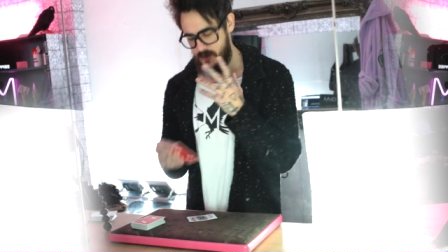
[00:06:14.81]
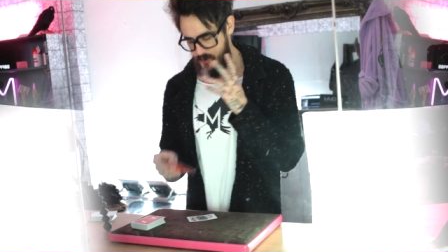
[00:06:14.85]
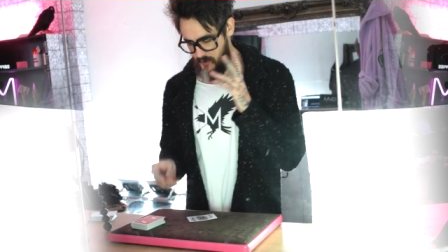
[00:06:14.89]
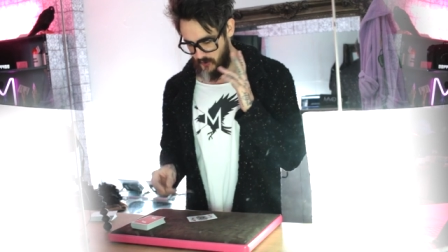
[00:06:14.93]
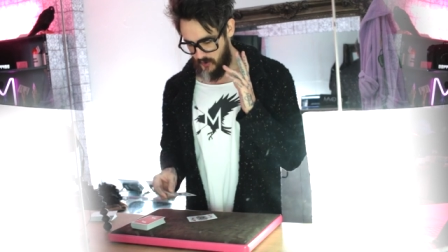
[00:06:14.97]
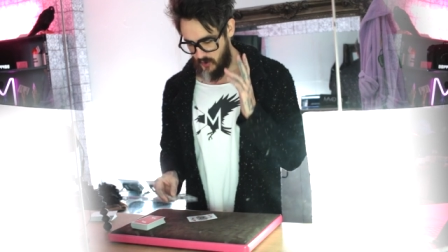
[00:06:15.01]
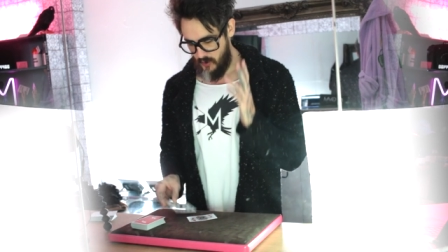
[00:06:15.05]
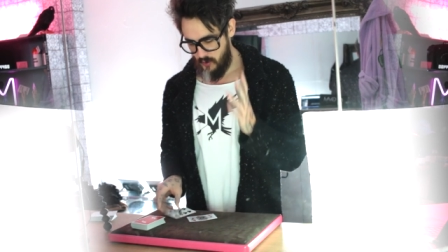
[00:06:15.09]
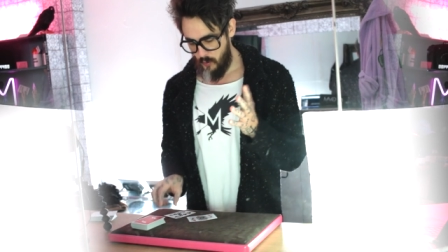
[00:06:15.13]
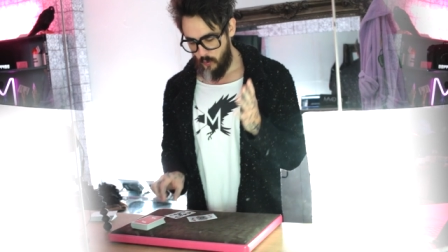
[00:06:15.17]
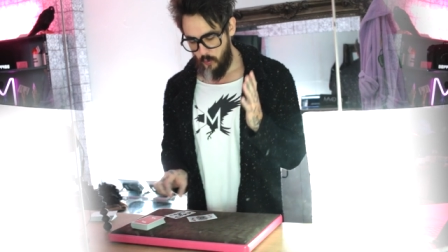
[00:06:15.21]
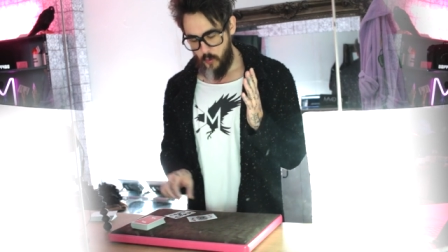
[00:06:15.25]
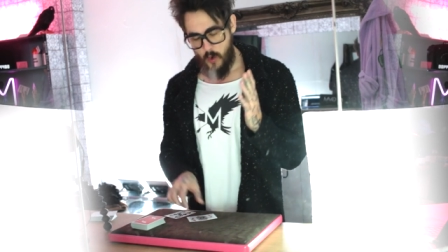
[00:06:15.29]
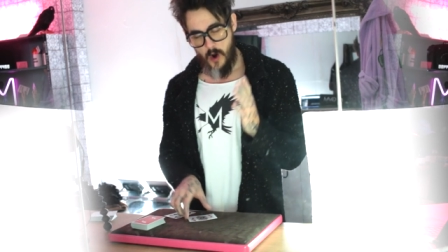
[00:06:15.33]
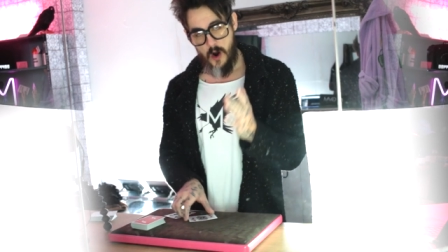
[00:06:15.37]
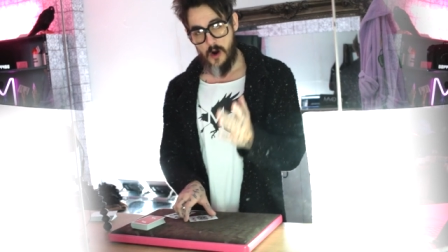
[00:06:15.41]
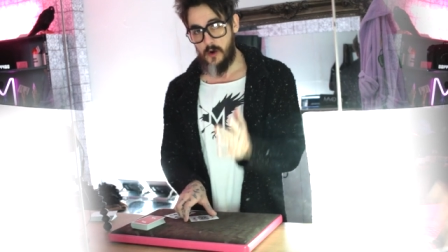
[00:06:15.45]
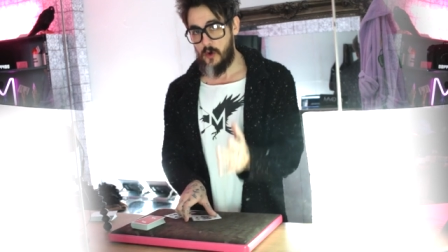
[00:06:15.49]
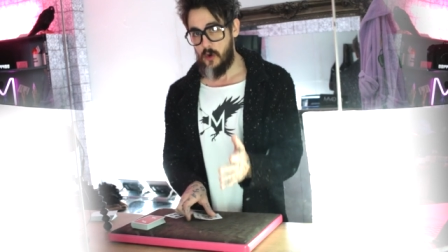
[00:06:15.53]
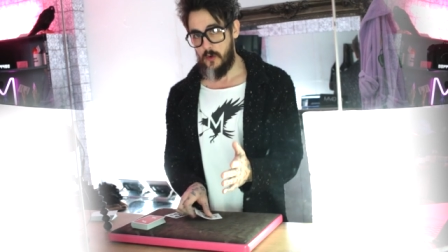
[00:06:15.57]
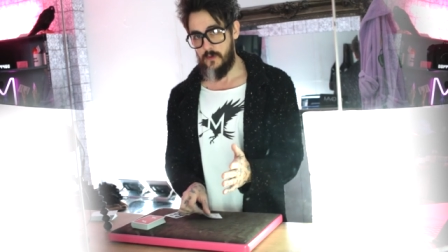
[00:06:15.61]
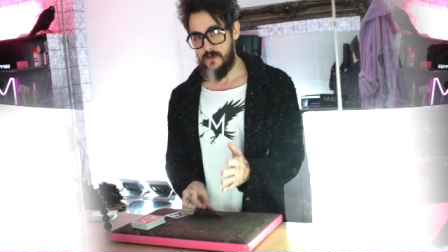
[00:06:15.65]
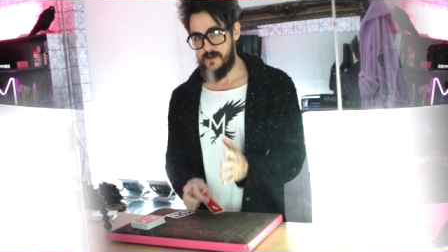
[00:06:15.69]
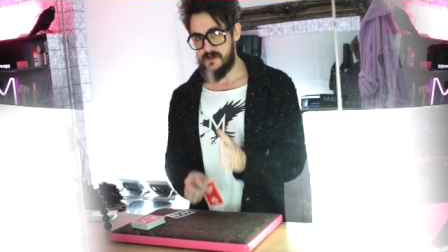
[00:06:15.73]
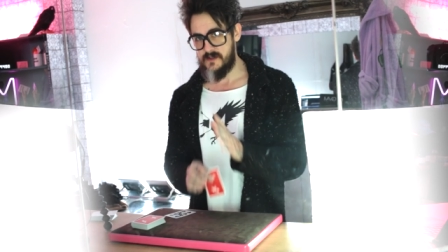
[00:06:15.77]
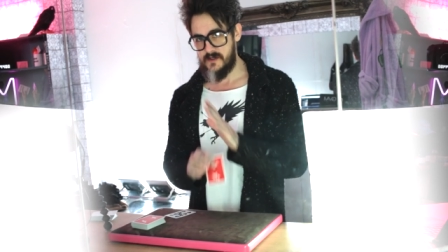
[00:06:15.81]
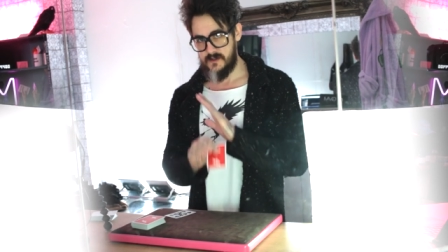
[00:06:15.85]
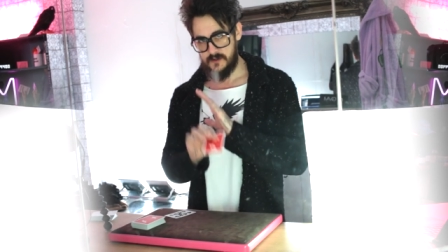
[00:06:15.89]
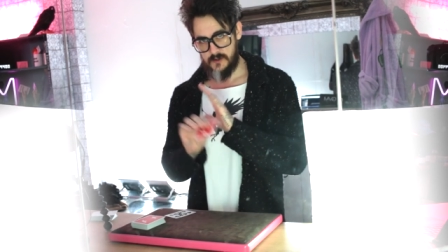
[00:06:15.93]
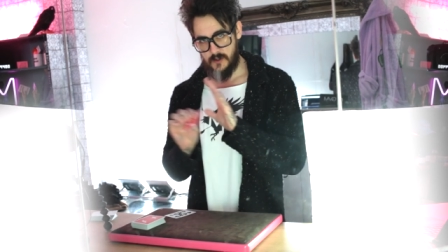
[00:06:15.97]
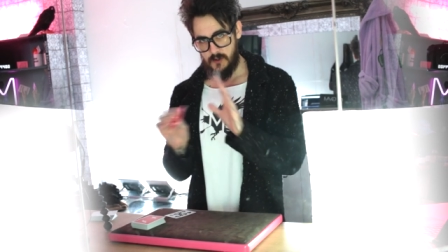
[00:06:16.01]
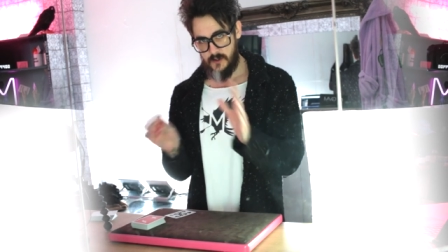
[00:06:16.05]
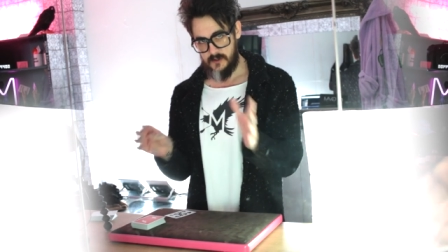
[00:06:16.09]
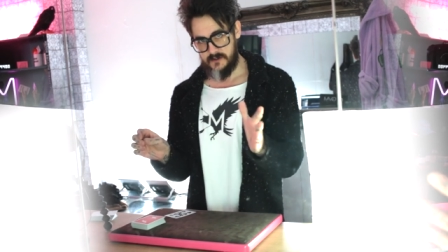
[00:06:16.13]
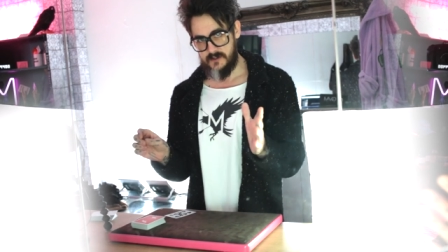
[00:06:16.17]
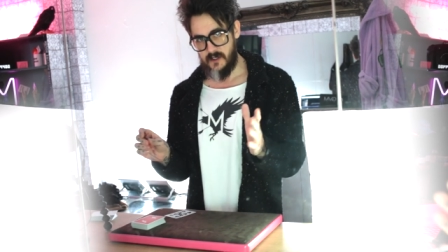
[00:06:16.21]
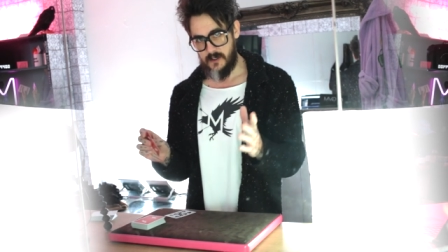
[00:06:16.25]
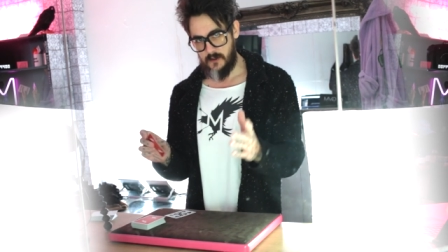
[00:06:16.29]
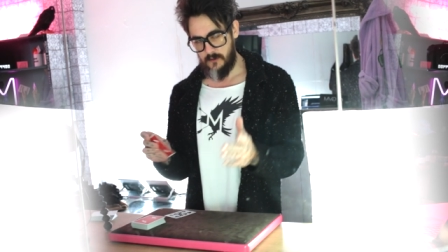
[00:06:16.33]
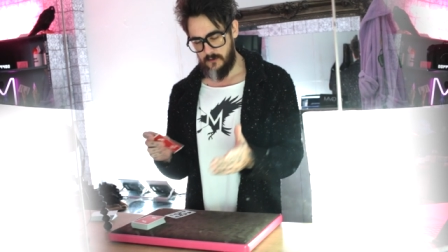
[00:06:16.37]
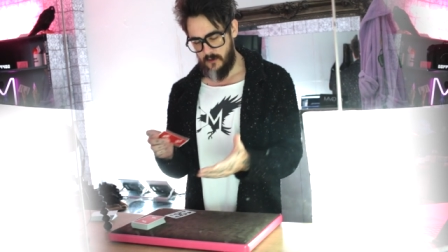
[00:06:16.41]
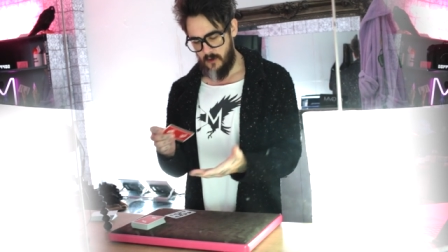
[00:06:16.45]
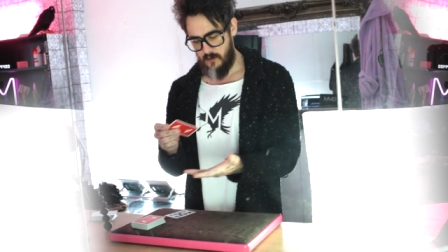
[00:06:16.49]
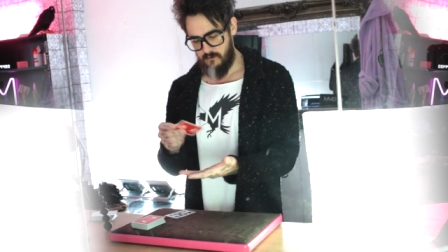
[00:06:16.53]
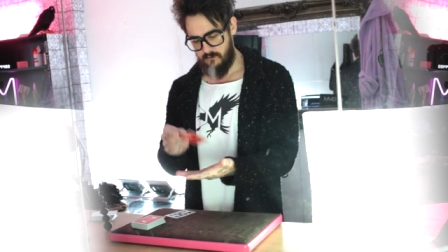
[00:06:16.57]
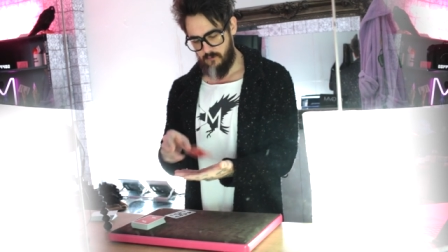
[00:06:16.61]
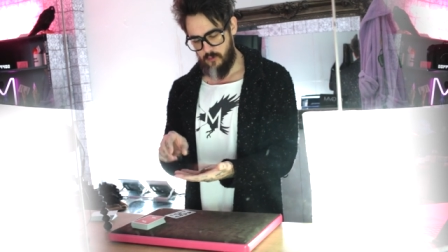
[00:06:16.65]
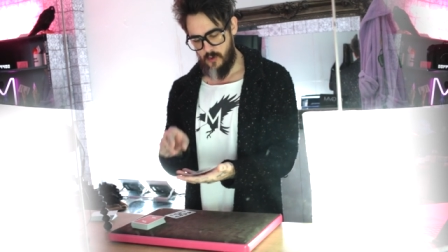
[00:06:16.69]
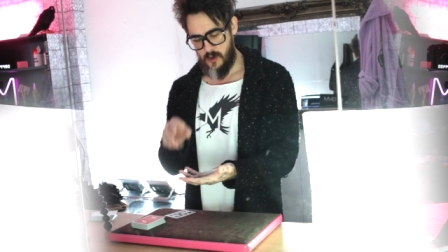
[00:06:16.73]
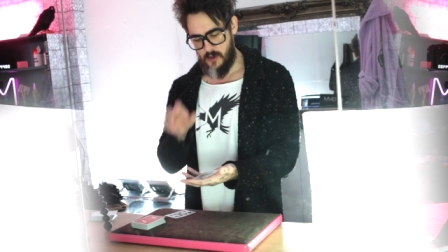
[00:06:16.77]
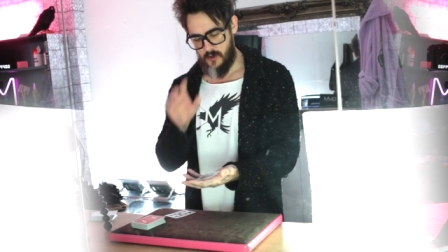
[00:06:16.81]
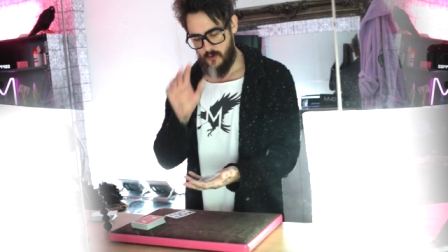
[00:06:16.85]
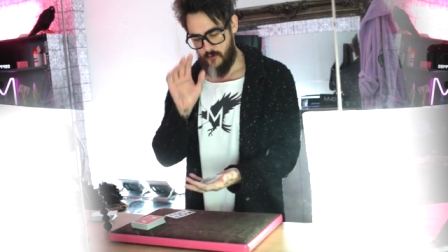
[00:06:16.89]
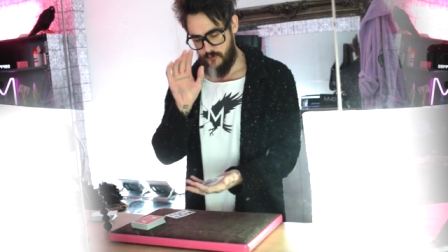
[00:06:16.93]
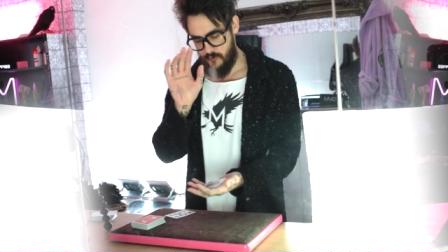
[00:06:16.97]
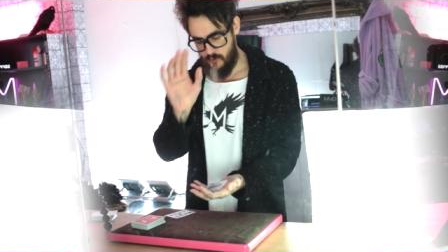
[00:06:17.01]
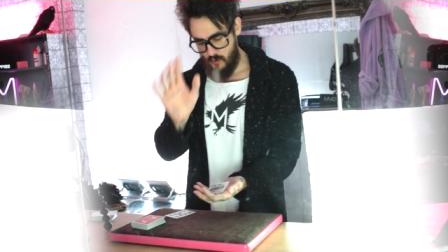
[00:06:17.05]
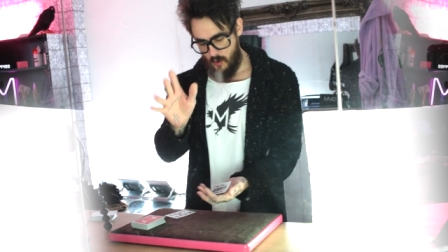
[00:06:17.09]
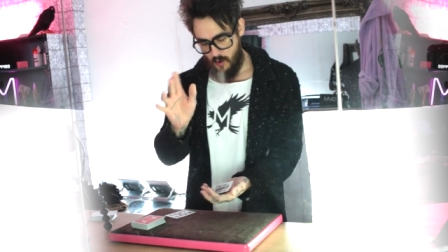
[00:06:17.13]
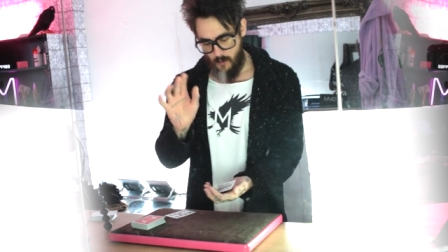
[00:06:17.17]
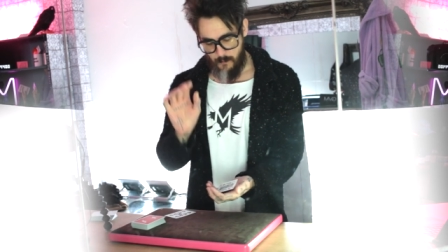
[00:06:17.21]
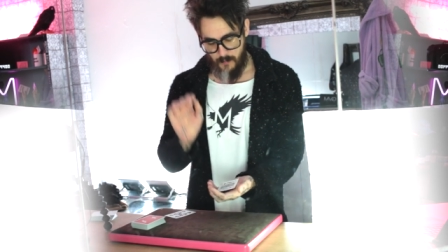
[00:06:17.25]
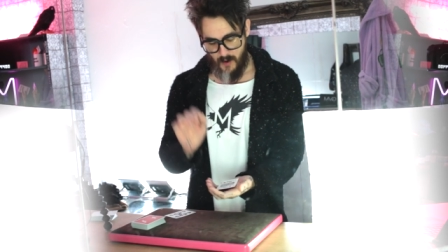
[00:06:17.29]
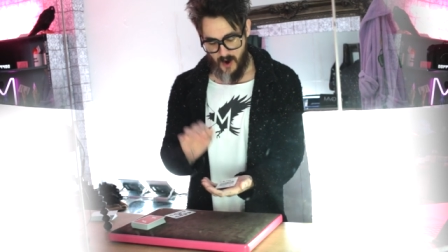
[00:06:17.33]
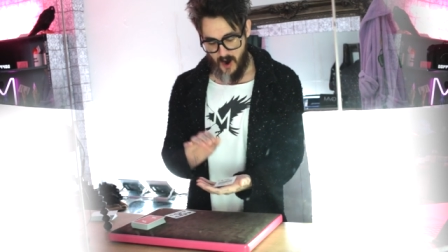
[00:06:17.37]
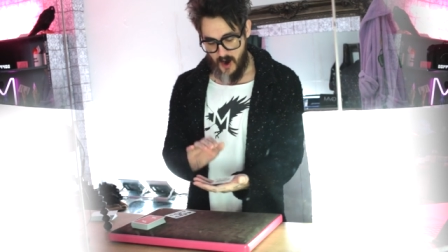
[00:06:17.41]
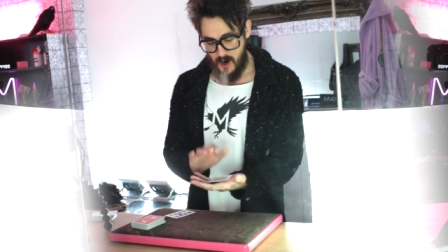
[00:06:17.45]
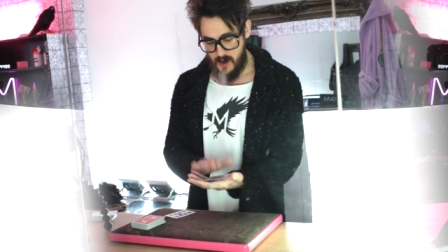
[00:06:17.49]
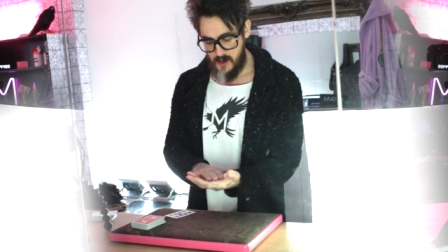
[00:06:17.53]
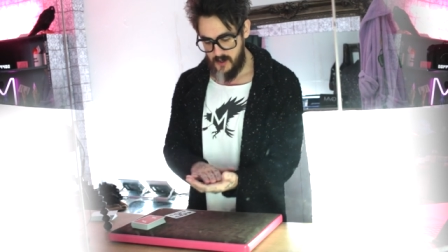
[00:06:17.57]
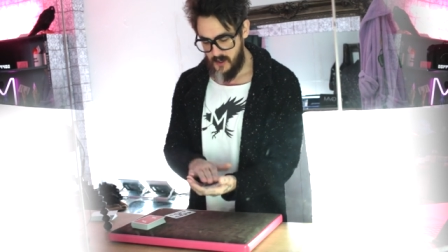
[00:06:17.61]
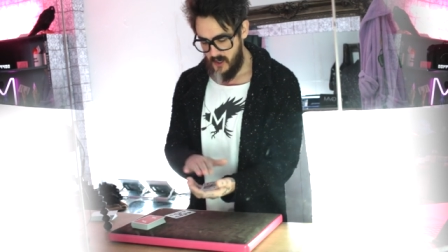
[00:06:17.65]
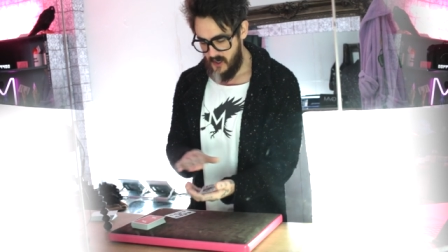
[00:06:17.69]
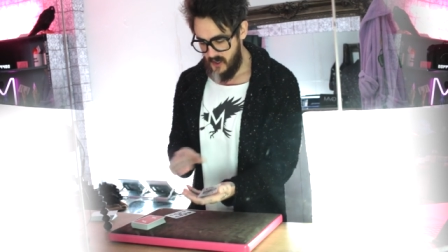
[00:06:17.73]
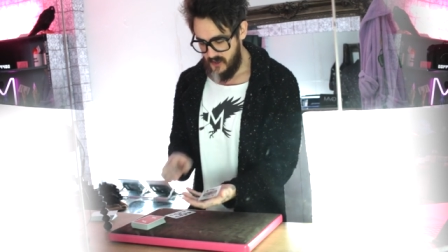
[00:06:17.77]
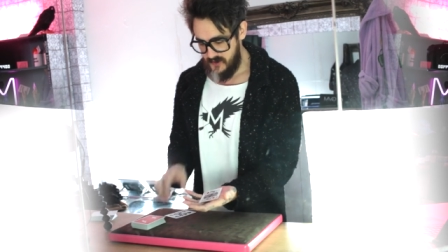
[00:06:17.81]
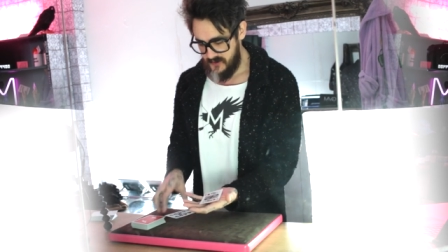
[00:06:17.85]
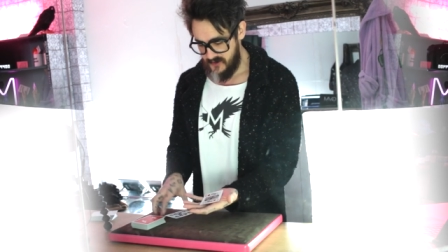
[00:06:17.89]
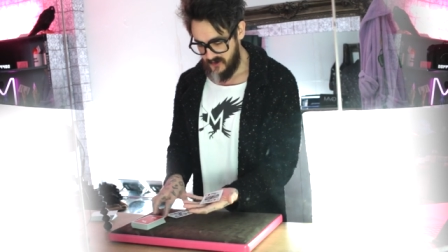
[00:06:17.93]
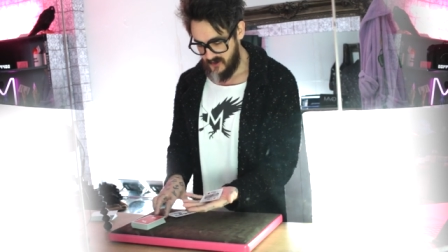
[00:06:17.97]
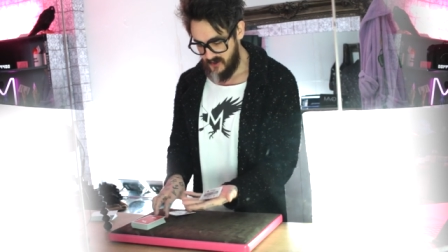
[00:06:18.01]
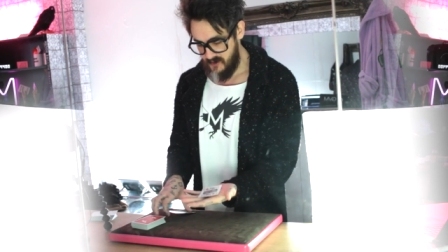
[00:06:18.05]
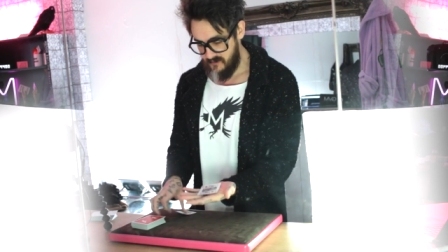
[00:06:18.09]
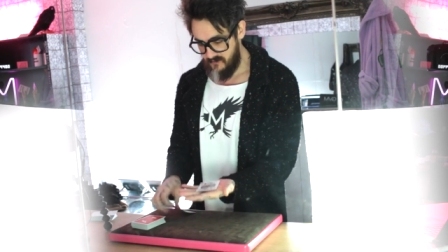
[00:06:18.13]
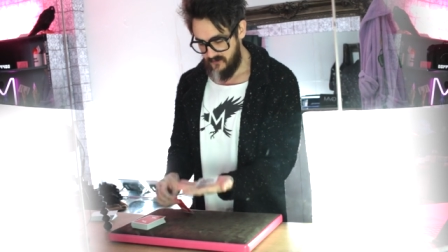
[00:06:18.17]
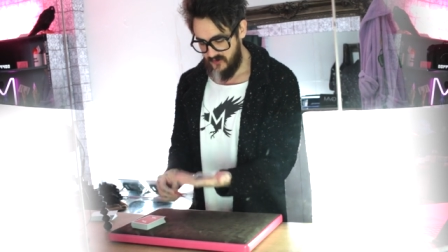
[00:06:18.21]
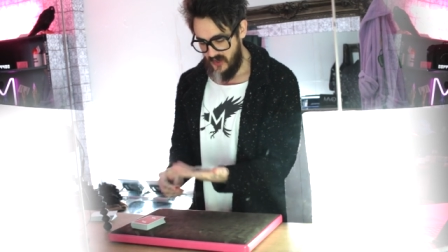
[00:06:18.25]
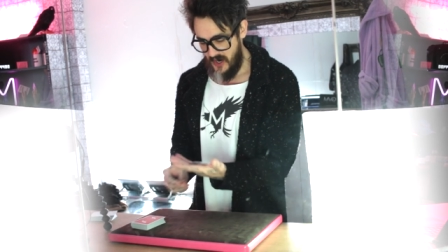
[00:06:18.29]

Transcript: You're going to work on this. It's going to take a lot of work on your part. The king of